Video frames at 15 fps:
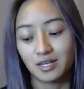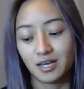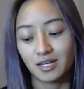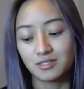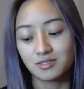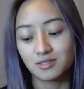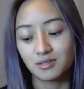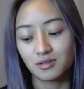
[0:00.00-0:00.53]

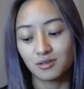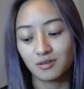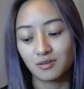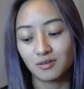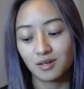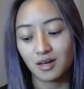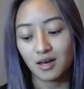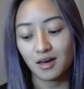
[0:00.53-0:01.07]
and
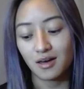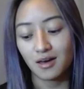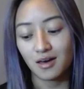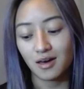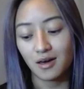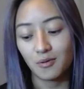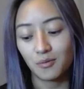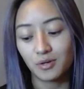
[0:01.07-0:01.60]
so
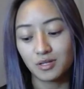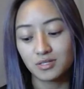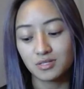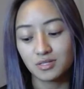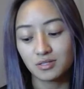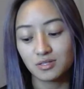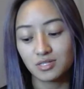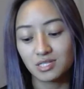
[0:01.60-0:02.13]
i wanted
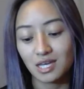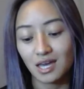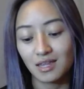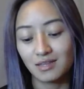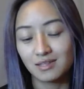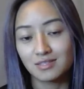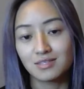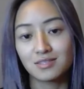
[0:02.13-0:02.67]
to share
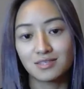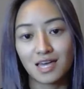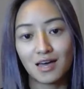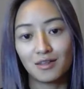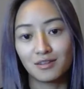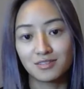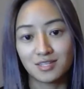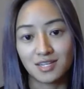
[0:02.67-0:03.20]
that this is
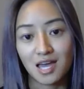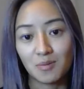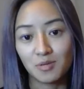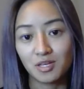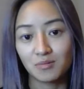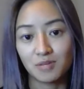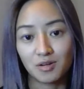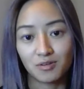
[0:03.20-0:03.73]
how the
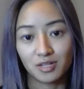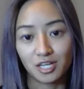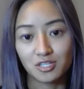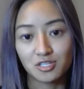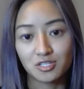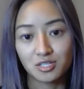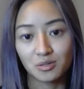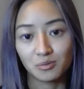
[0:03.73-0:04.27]
dynamic in my
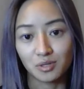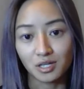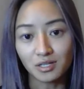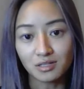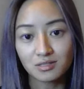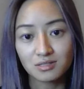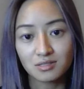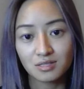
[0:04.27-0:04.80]
relationship
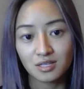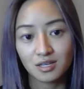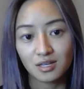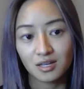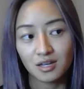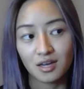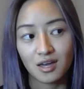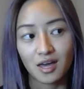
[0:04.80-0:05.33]
works
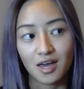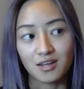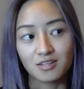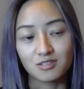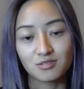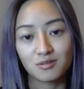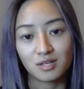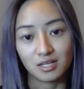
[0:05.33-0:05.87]
and
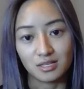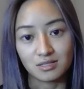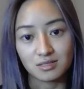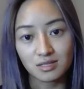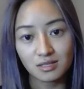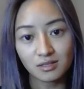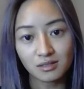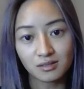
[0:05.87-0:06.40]
it's not
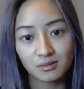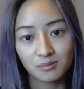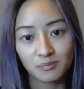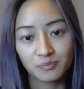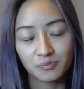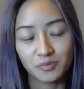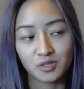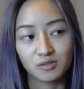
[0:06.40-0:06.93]
easy
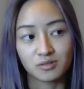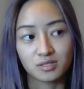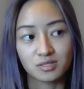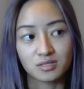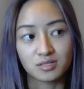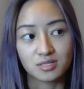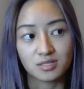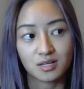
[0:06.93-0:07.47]

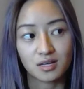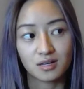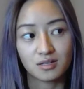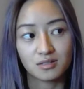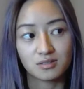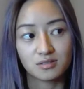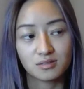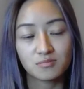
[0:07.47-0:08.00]
because
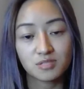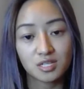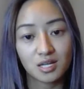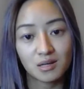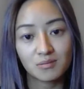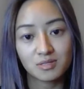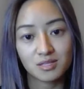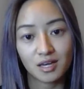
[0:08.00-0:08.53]

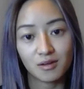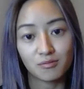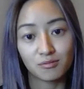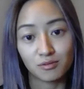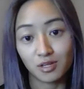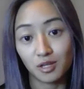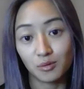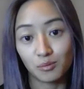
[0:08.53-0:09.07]
sometimes i
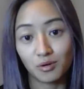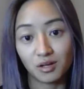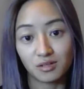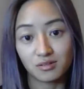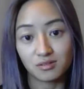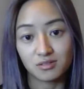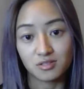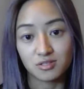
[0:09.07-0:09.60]
really
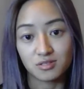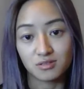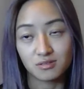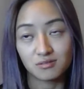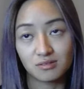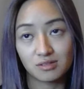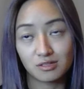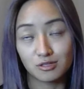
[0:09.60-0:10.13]
want the, sh-
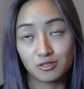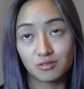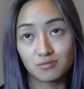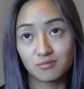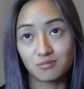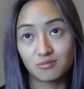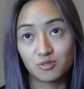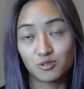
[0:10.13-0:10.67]
the sh-
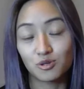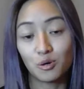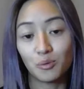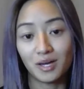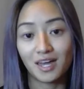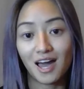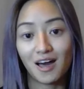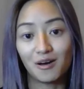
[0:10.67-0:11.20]
short
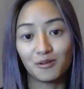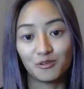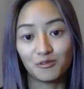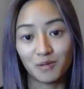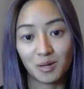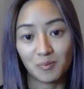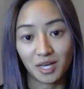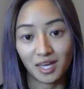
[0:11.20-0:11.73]
way out of
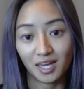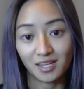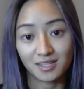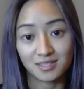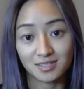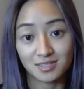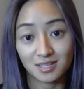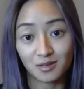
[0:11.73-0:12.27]
my pain
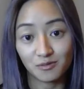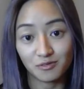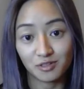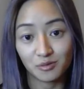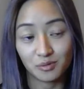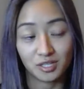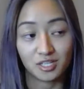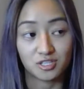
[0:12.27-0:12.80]
and
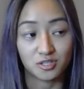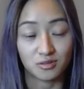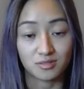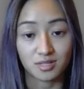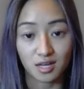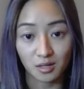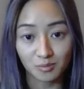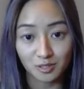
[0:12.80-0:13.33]
discomfort when it
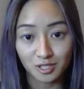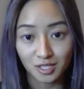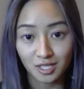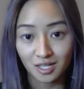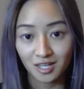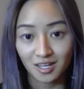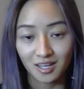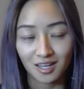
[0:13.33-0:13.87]
shows up
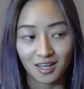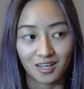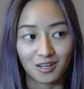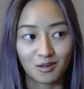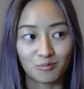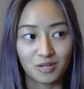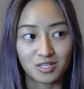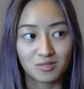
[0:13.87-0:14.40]
and
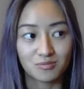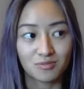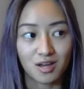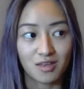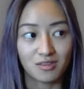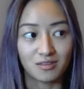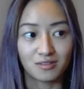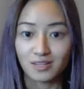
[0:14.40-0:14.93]
I would much
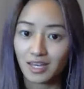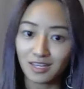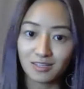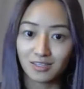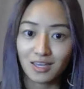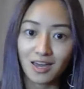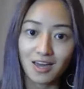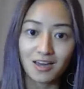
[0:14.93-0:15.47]
rather like,
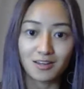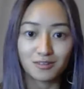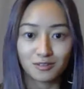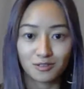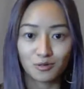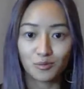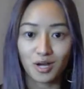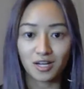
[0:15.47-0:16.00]
yeah, you
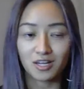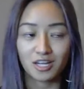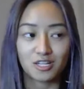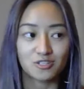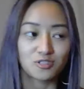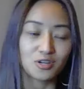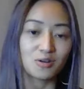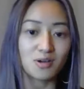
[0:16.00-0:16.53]
know, why can't I
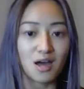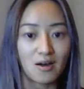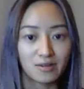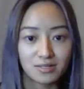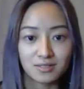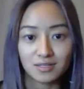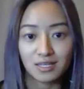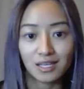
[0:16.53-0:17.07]
just go out
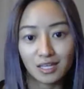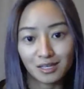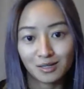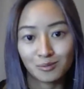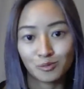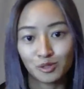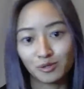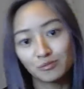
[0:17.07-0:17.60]
and see
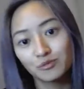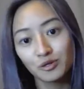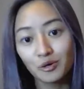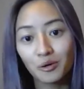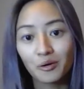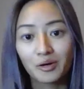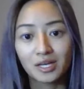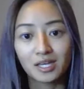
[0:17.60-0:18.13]
him or
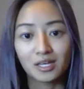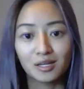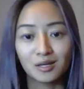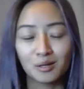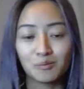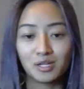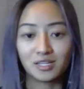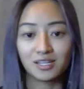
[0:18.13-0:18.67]
call
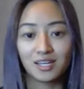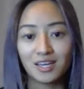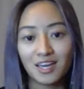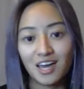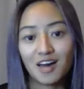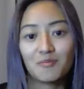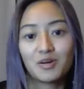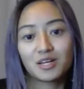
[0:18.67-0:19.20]
him and
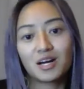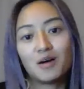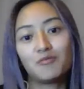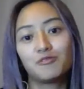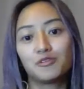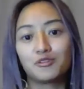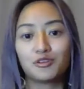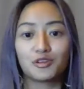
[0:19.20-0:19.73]
have my cup
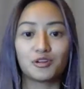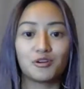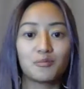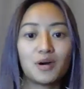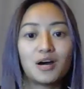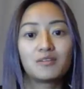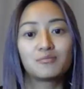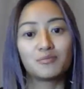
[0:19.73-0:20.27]
filled and go
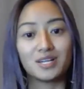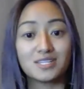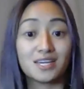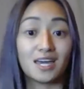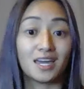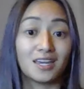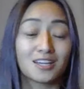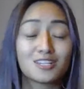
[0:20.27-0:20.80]
about my
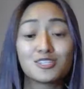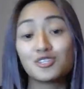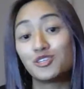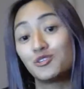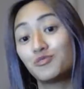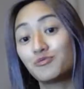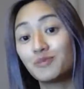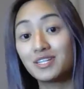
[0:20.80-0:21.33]
day and
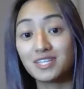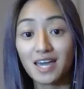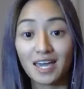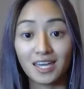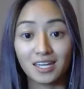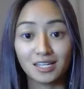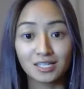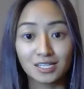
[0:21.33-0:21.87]
continue with my
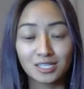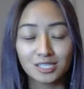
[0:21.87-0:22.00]
day.